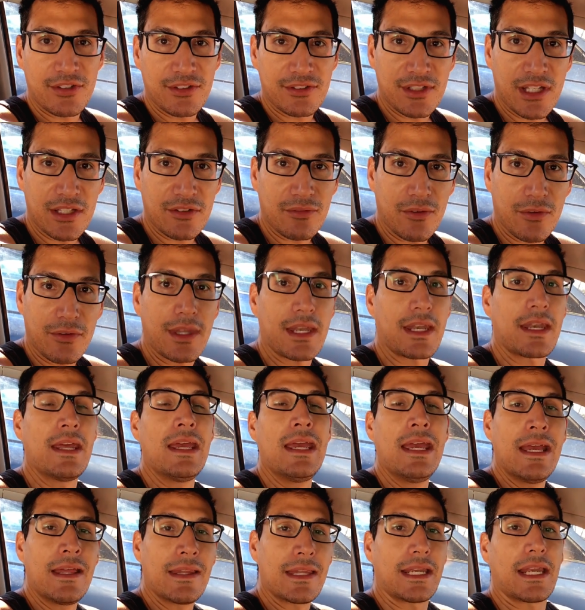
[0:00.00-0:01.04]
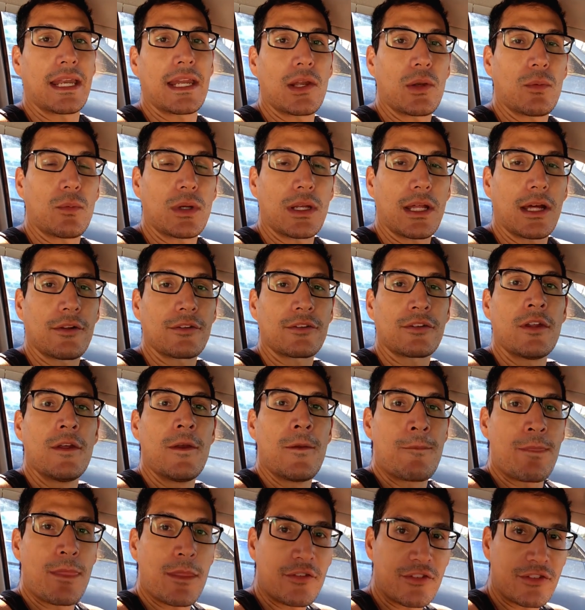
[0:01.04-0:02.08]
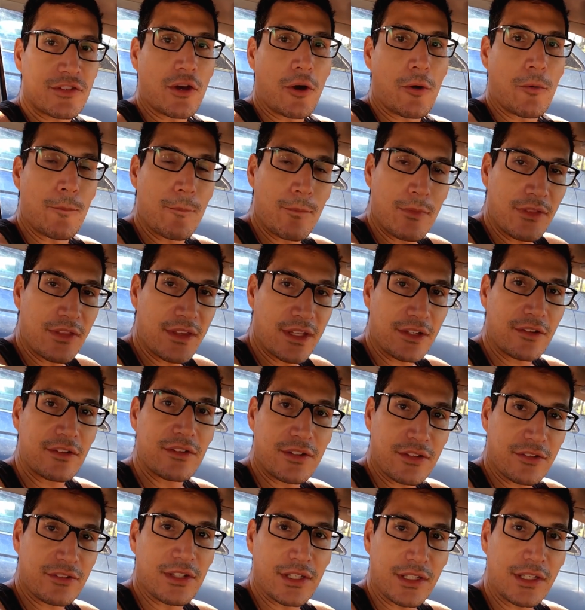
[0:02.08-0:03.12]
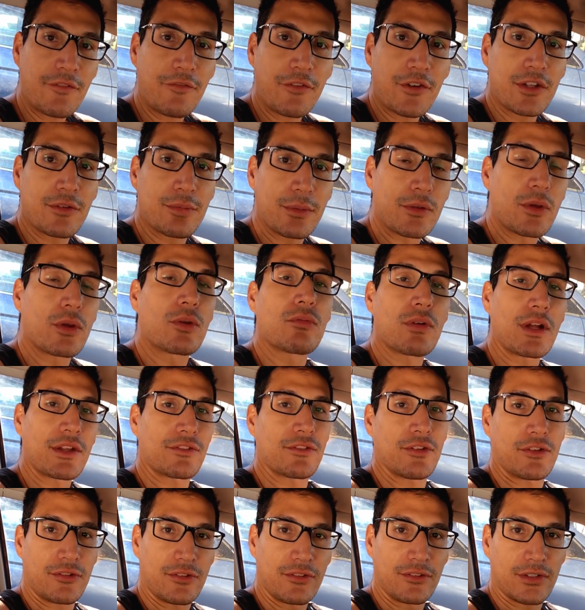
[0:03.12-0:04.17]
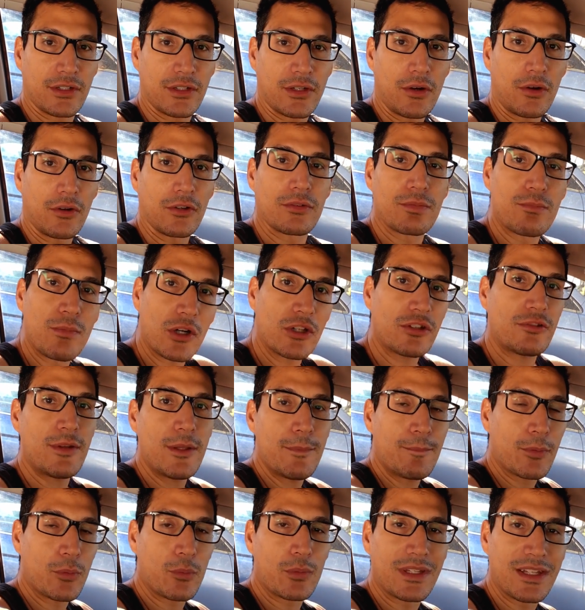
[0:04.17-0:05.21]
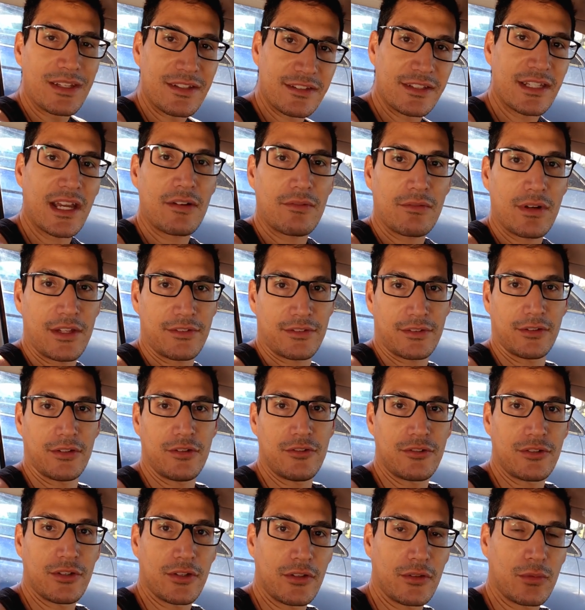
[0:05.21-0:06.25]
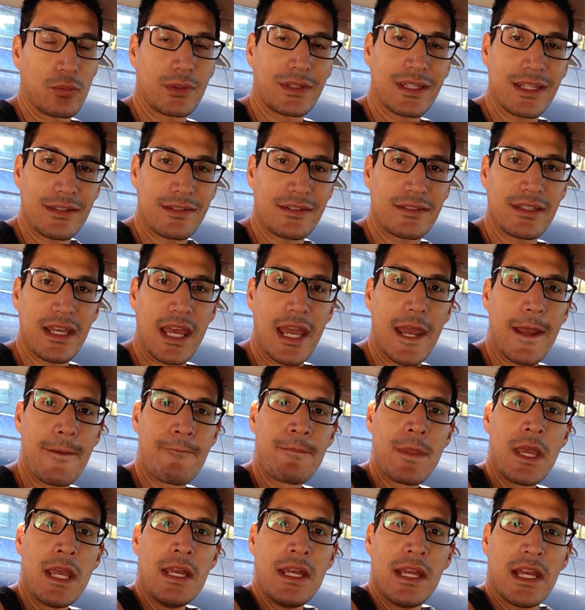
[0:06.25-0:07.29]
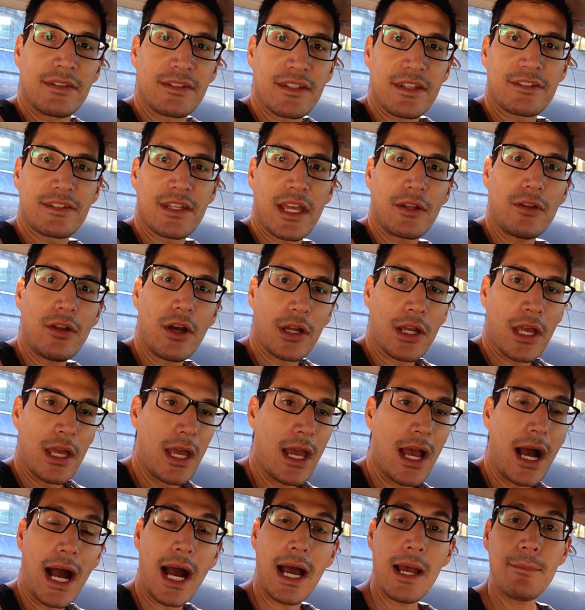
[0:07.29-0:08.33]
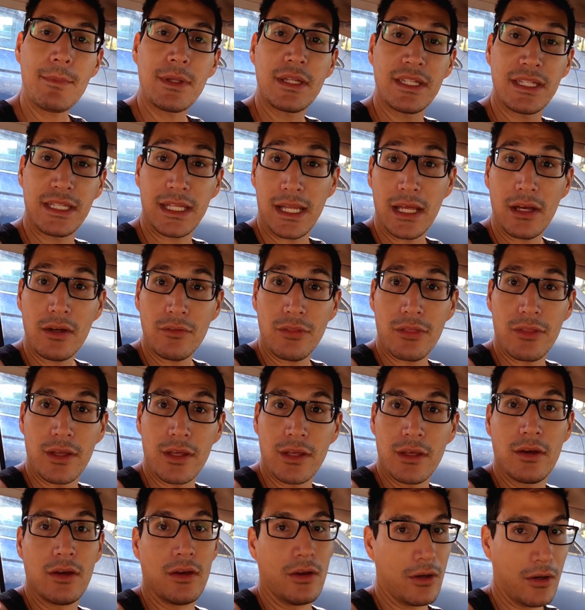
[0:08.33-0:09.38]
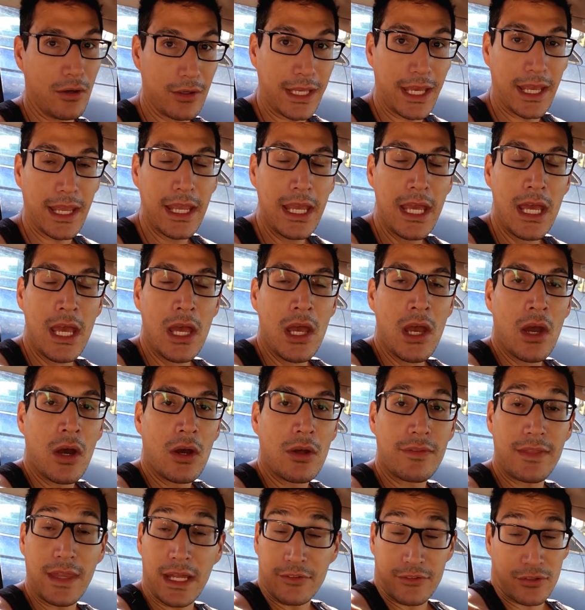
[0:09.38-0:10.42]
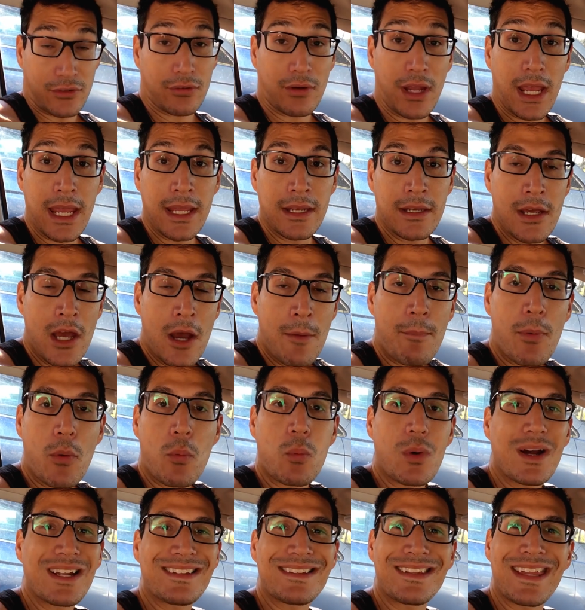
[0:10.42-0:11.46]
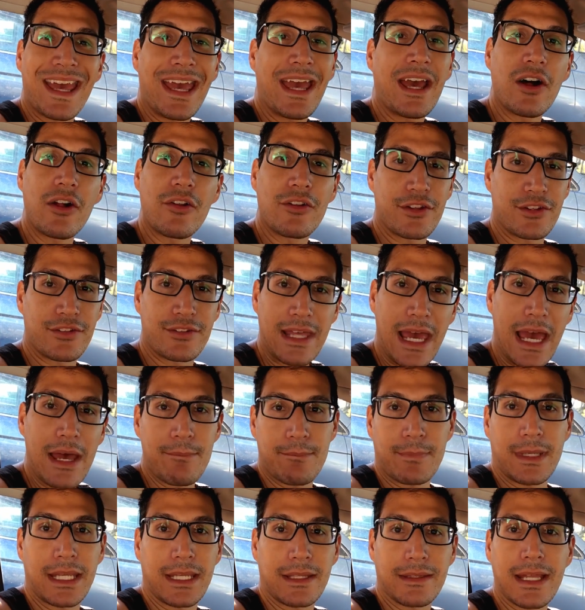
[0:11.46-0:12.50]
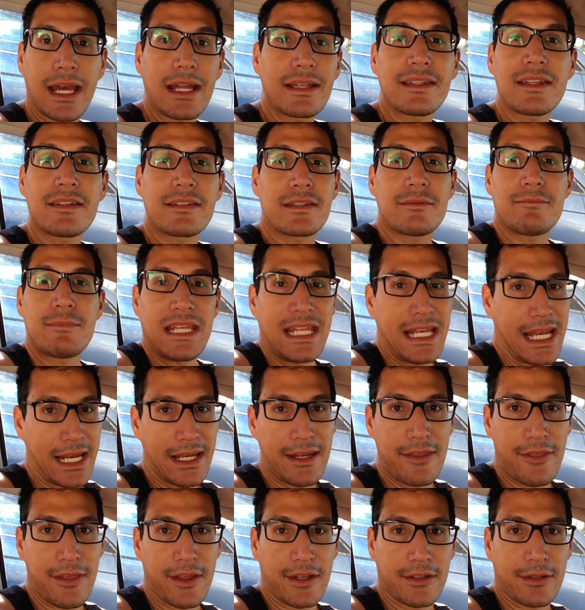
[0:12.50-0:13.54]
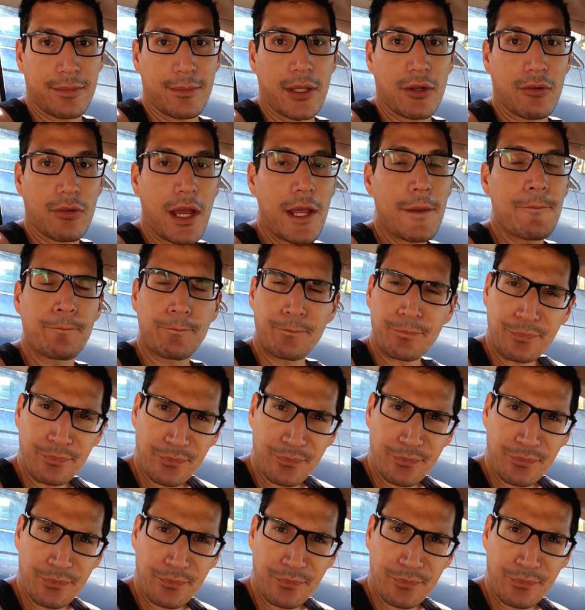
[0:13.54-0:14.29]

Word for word: successful than anyone else. So there's a difference between resolutions and goals. Most people, when they set resolutions, what they say is they say, look, I'm going to get healthy. Okay, that's great, but what the hell does that mean? That doesn't mean anything to me, right?